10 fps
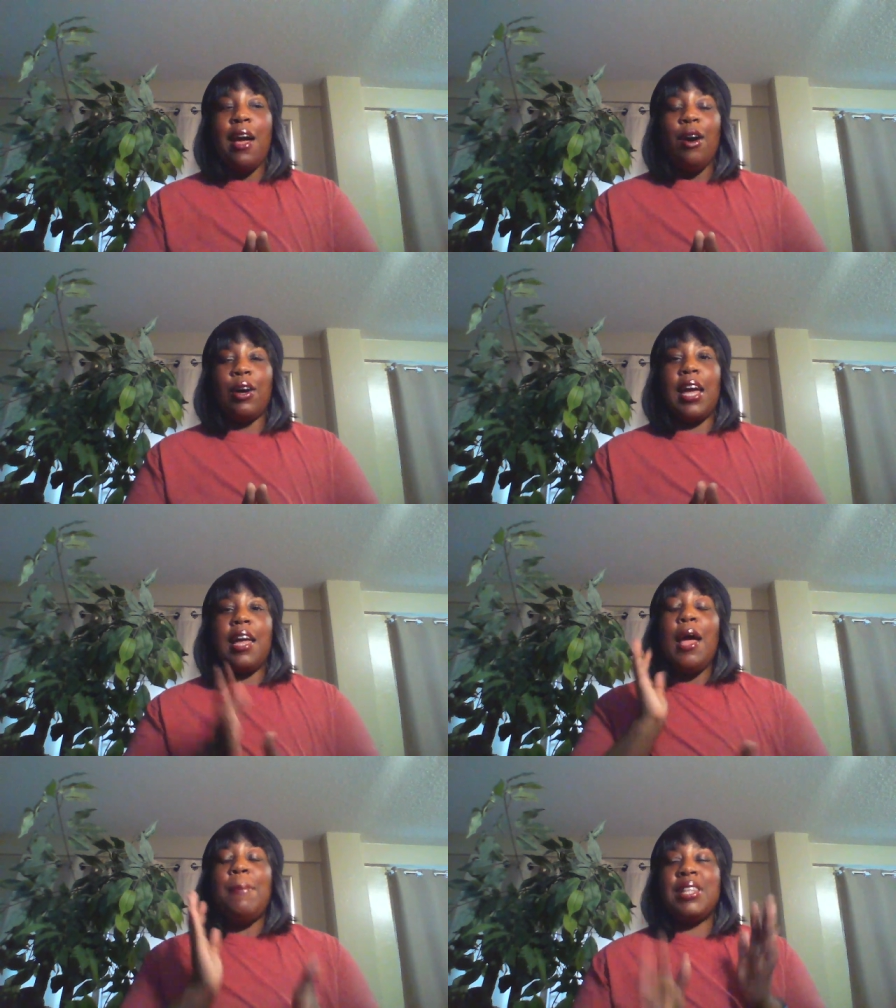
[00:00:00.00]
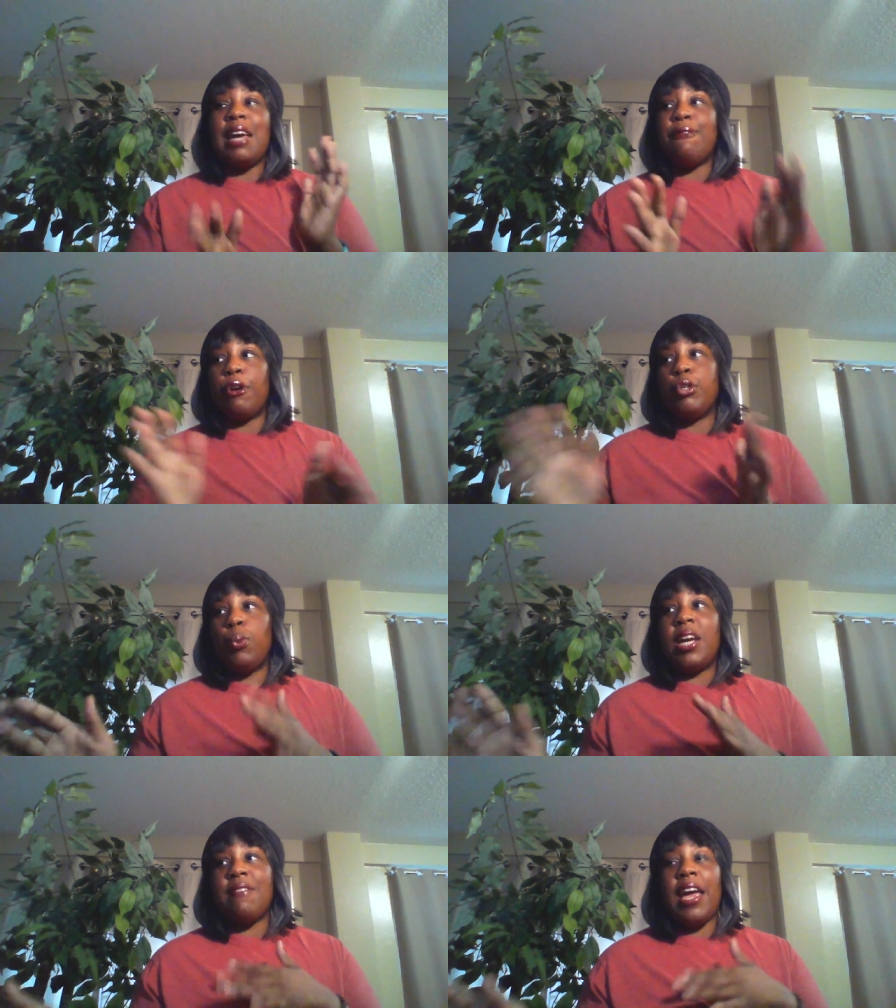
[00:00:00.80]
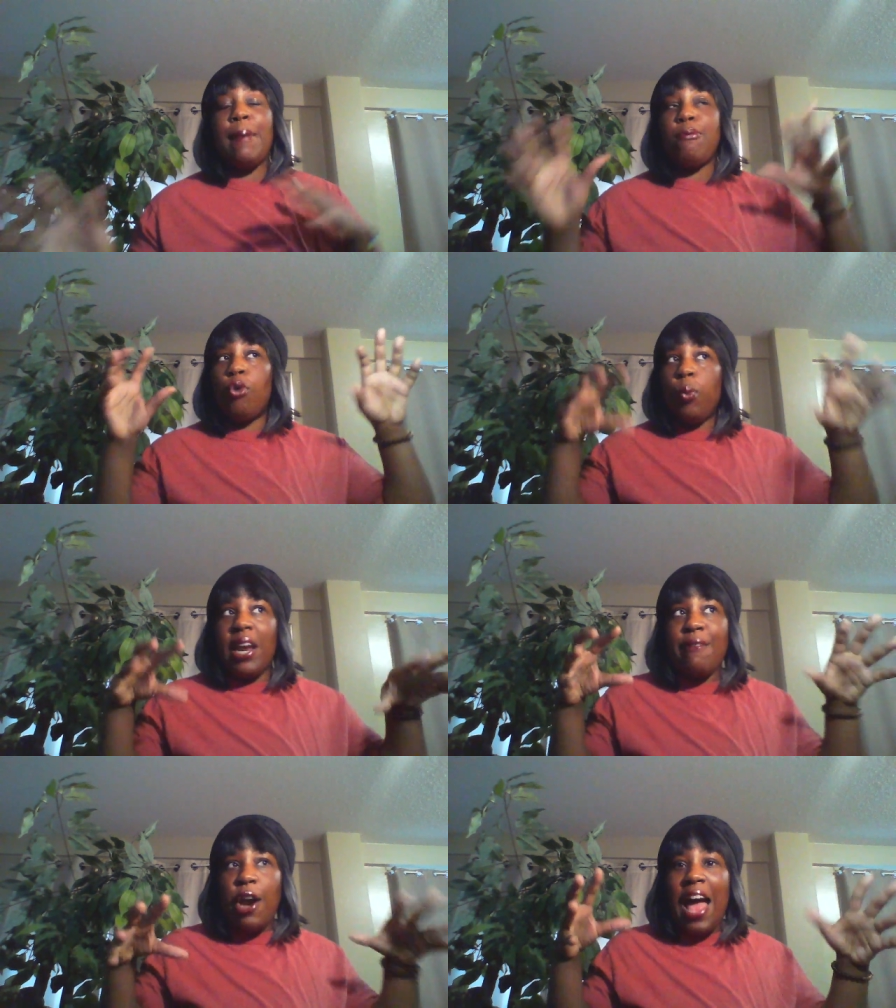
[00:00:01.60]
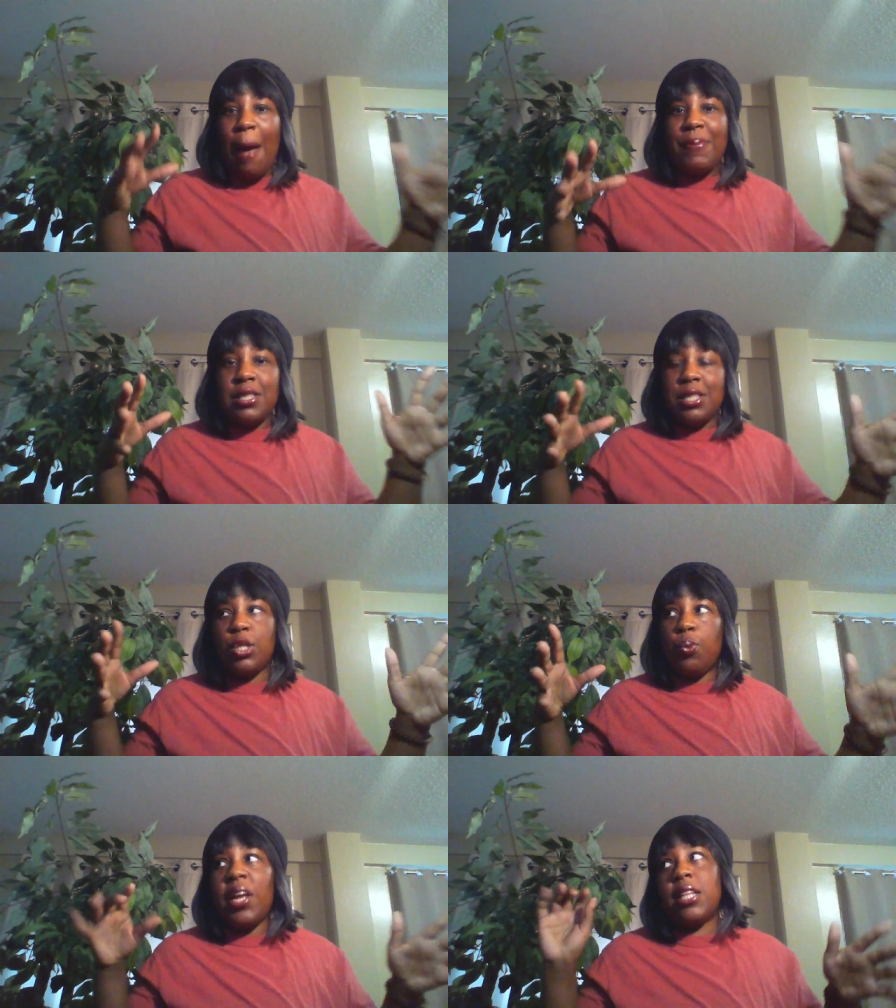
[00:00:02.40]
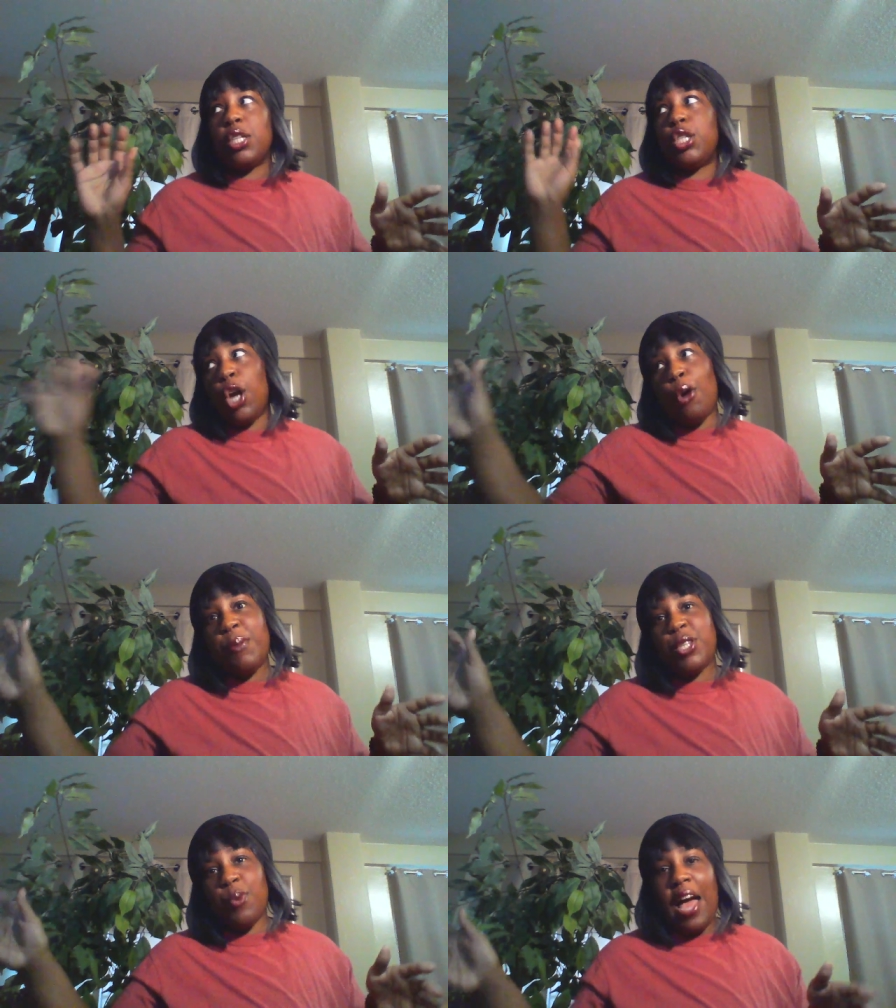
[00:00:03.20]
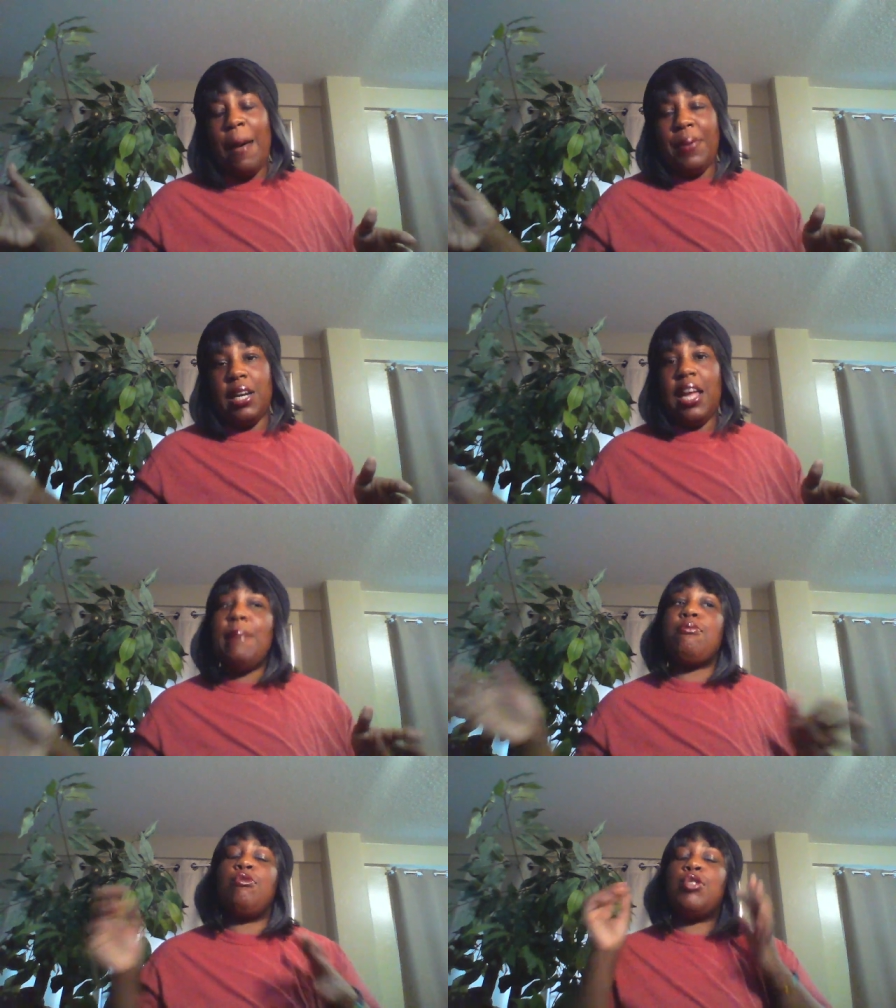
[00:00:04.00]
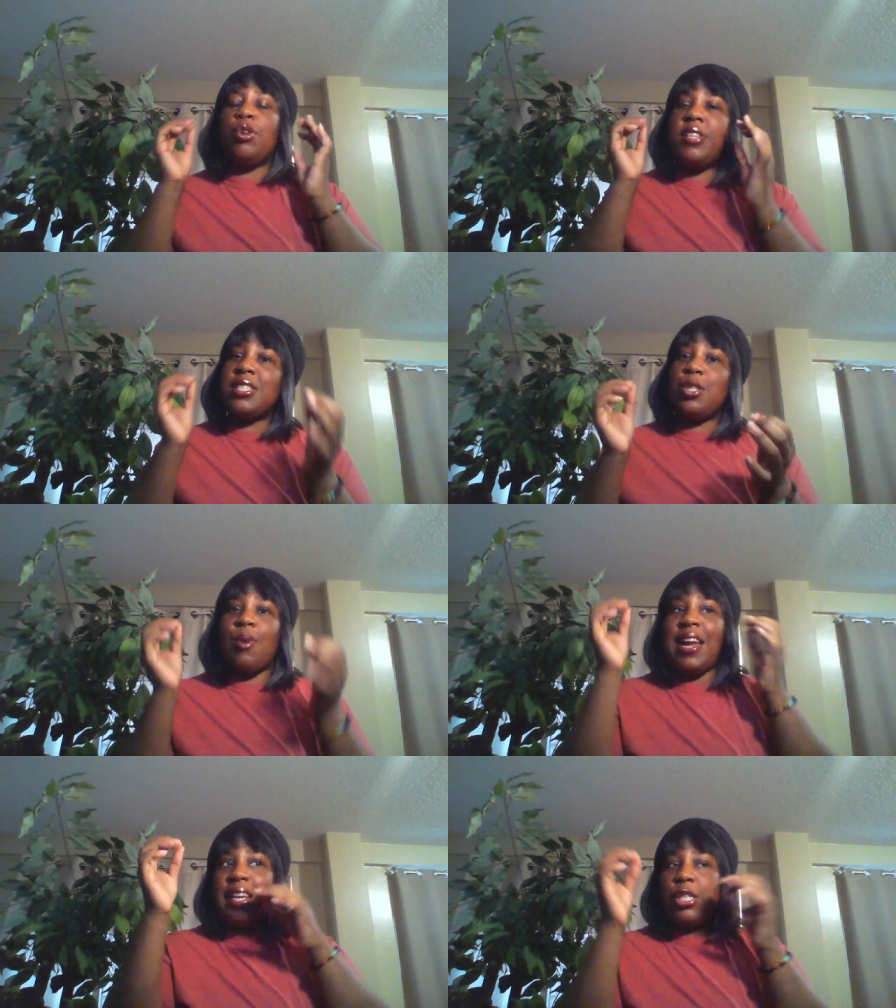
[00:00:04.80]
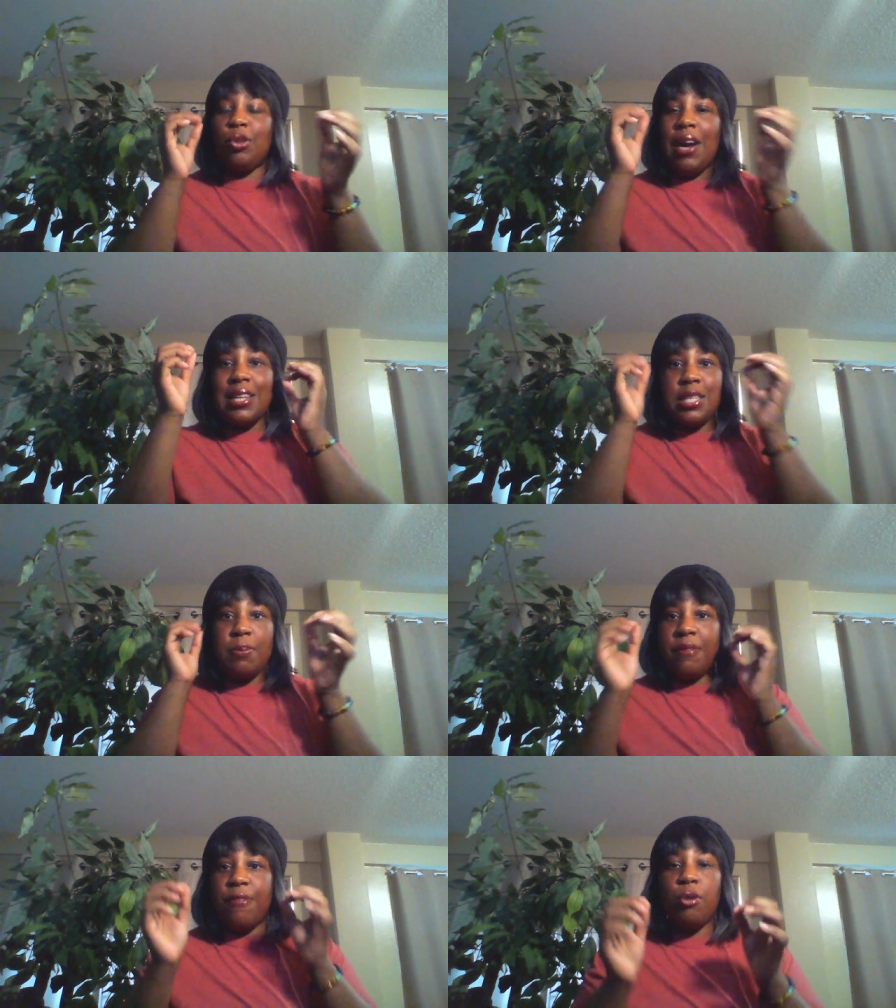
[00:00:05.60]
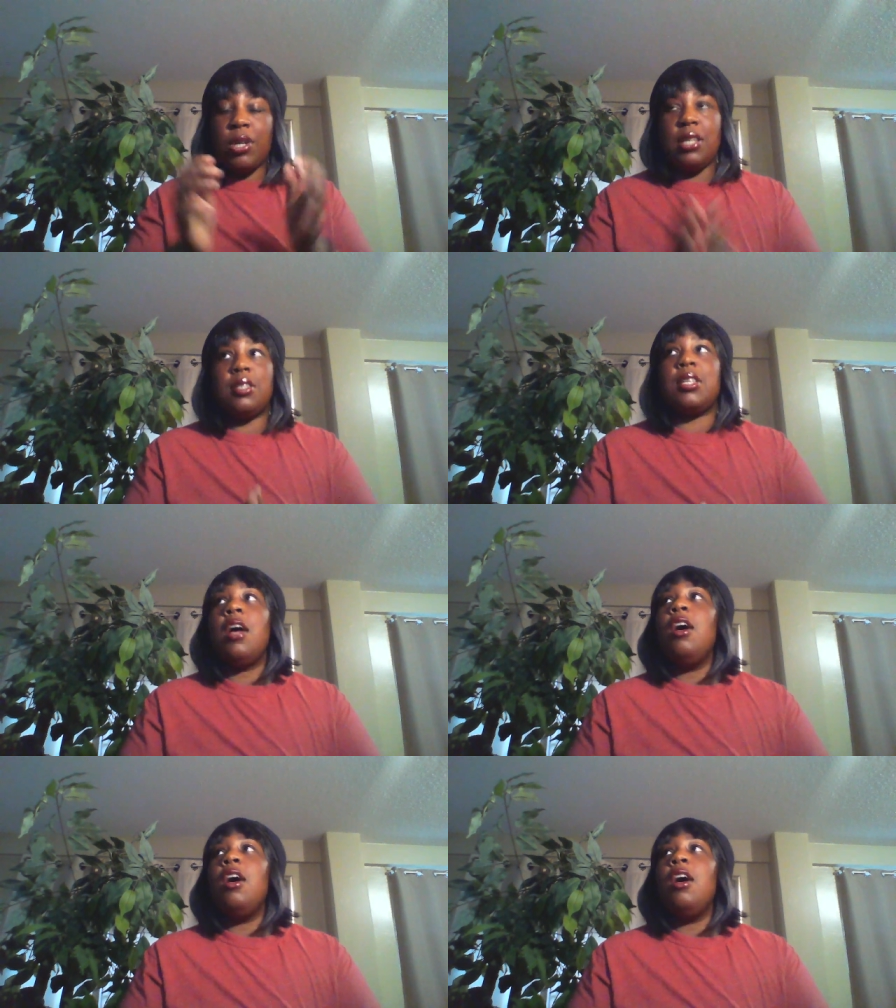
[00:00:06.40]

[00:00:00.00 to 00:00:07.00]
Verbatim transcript: Okay, but that first week of April, whatever happens this week determines what happened in April. So this is why I need you guys to be focused.